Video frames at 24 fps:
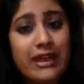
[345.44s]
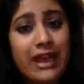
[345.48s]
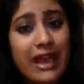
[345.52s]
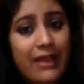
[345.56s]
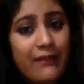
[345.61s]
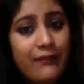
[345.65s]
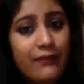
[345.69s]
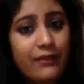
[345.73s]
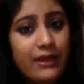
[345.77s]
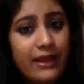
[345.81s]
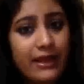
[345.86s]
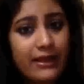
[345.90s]
I
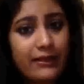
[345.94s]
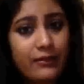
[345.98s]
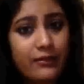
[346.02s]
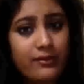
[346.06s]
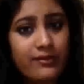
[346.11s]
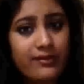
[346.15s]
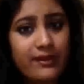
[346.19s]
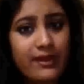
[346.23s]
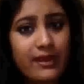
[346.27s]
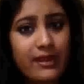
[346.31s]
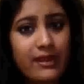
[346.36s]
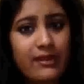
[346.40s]
would like to
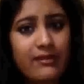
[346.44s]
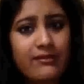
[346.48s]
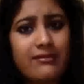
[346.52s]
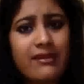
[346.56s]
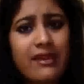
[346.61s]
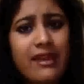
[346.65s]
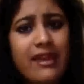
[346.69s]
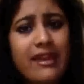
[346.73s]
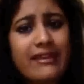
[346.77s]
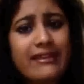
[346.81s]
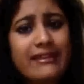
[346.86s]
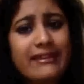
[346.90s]
say is
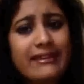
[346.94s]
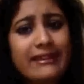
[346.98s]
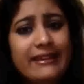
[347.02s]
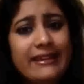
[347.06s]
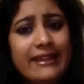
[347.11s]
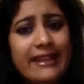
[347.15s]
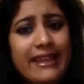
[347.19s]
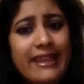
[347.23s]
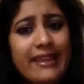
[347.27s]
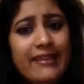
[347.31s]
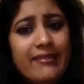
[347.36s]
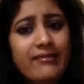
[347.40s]
at
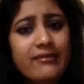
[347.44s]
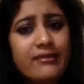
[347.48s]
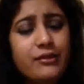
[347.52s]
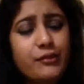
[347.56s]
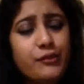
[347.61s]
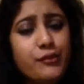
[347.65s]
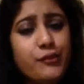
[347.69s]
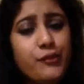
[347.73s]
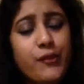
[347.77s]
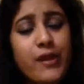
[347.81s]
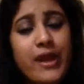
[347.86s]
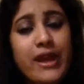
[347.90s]
least
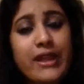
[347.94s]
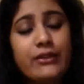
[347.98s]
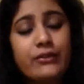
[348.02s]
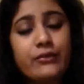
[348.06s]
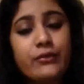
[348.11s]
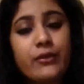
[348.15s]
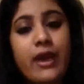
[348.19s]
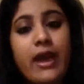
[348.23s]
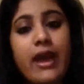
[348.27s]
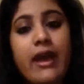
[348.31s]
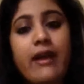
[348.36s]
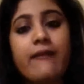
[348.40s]
try to
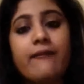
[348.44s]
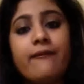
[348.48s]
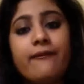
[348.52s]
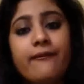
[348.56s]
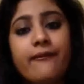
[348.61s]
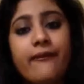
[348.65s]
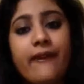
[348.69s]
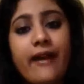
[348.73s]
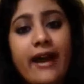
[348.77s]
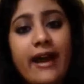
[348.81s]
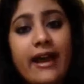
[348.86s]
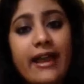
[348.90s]
have
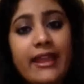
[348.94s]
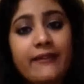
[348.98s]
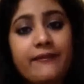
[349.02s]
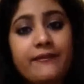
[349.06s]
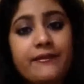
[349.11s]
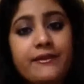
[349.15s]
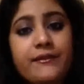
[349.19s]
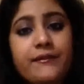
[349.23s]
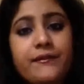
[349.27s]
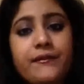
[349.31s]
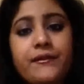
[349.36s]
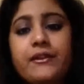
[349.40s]
5
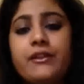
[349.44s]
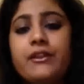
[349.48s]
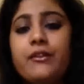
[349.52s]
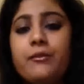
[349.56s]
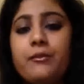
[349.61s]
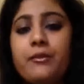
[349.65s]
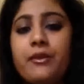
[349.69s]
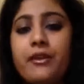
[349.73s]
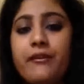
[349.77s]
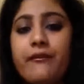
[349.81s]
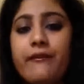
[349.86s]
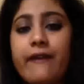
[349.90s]
different
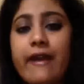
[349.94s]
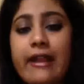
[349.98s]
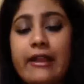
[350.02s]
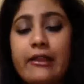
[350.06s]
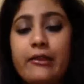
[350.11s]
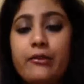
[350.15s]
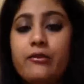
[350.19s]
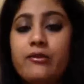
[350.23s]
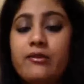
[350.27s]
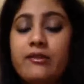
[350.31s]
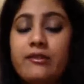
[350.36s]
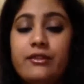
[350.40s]
numeric
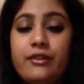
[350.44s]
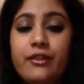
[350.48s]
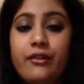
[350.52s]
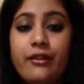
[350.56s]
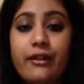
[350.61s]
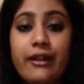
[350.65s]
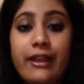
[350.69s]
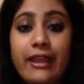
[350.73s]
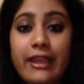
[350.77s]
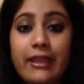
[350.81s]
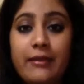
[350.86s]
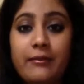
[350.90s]
values in your
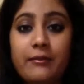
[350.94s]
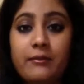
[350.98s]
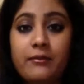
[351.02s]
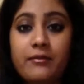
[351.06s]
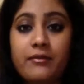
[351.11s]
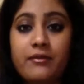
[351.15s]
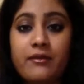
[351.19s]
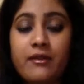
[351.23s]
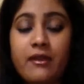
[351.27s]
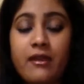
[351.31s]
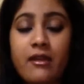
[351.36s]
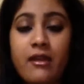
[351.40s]

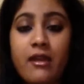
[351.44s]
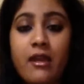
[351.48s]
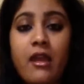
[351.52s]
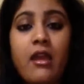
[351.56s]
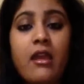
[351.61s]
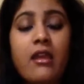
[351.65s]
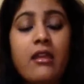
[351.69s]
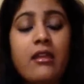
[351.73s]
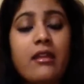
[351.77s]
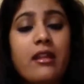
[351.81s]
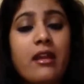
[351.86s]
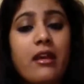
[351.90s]
names.
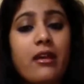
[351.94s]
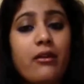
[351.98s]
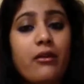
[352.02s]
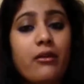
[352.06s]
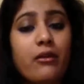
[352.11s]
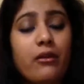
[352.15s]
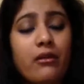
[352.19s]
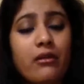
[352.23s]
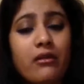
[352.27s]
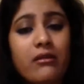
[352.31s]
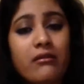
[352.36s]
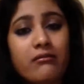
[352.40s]

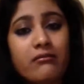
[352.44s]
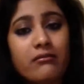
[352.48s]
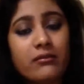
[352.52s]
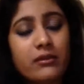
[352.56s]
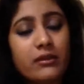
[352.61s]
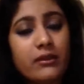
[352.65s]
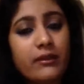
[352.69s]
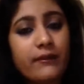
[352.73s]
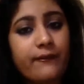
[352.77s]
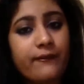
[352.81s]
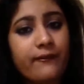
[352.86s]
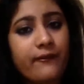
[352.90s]
Now,
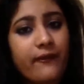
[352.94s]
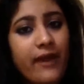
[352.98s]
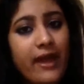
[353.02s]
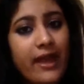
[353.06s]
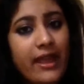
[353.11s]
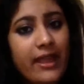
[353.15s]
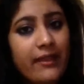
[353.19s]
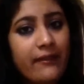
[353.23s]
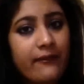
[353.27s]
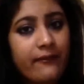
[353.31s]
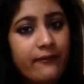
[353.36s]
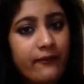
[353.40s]
the
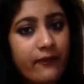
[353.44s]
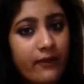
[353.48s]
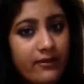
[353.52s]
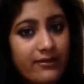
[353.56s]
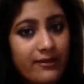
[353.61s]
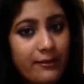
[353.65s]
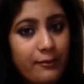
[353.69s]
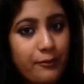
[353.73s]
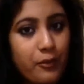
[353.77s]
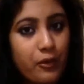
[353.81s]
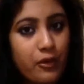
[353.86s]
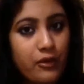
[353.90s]
5
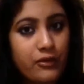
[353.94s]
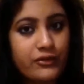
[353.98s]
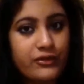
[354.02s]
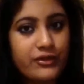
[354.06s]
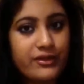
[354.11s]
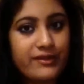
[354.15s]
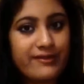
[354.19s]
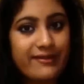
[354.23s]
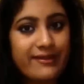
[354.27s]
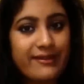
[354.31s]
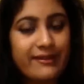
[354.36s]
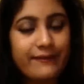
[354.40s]

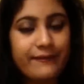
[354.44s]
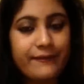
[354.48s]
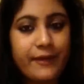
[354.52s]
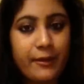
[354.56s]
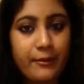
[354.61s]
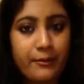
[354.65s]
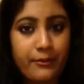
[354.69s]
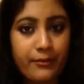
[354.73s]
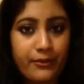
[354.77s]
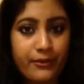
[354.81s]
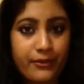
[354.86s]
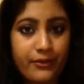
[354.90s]
subconscious self
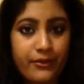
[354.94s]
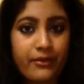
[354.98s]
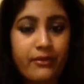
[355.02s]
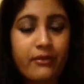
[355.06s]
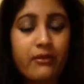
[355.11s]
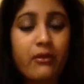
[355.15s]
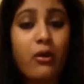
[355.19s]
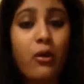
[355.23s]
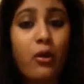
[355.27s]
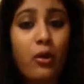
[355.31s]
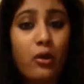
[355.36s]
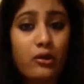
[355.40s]
number,
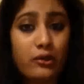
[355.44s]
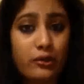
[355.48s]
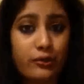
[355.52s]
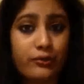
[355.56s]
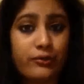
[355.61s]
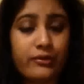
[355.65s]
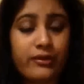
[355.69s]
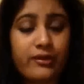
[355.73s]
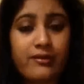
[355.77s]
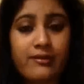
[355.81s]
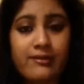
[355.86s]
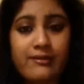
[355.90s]
although
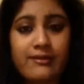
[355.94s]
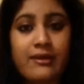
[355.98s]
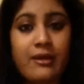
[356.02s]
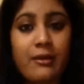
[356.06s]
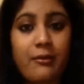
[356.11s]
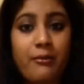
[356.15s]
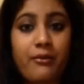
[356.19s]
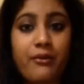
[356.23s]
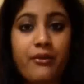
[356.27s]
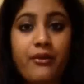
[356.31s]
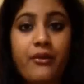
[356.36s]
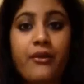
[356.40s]
this
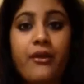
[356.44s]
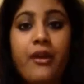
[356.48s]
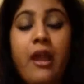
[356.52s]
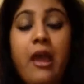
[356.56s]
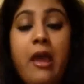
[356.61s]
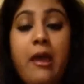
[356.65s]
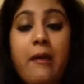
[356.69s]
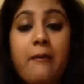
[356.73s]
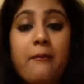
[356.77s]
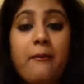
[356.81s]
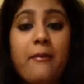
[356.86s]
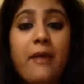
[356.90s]
number
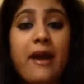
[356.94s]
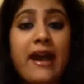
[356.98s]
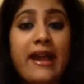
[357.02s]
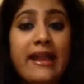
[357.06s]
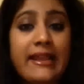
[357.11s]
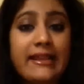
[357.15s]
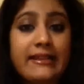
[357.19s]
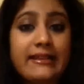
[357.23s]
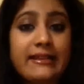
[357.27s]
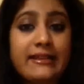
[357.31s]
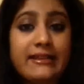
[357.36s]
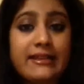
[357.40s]

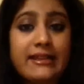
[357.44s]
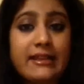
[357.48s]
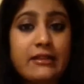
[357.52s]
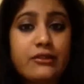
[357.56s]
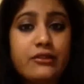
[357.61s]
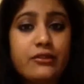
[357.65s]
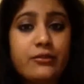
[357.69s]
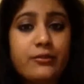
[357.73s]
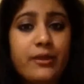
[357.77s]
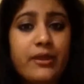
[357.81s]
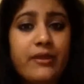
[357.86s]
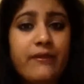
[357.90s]
might tend
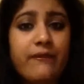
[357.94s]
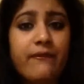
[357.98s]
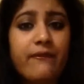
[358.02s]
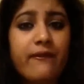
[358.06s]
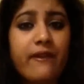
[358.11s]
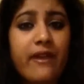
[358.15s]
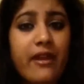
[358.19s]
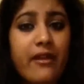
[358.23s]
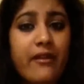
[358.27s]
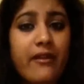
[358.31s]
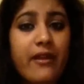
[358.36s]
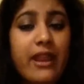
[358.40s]
to be
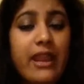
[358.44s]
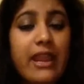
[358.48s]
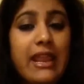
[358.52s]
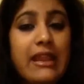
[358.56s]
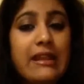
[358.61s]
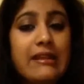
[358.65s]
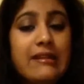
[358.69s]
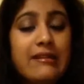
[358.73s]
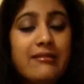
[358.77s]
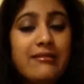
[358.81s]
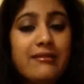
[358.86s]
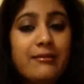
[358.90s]
very
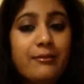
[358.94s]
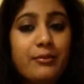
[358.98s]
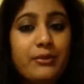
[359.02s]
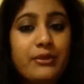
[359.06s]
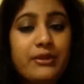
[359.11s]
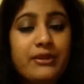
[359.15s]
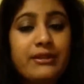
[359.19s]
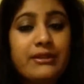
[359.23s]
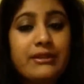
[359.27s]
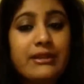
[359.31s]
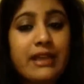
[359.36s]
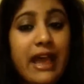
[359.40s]

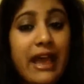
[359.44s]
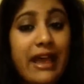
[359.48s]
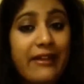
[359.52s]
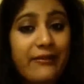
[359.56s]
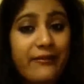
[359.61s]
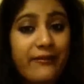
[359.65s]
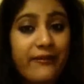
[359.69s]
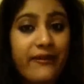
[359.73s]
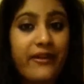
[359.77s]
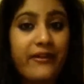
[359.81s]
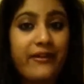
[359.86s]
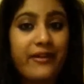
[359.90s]
indisciplined and
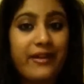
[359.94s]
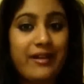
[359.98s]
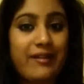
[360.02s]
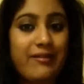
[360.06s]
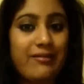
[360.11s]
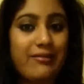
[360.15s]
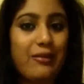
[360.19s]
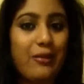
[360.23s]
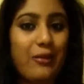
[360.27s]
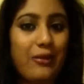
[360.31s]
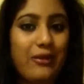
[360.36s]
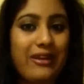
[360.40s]
very
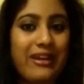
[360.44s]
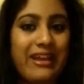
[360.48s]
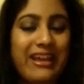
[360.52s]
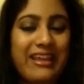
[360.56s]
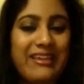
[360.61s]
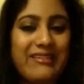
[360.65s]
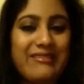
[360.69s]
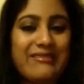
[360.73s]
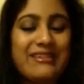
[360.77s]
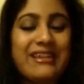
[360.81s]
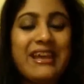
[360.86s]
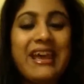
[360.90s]

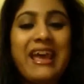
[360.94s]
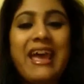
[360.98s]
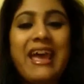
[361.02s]
disorganized,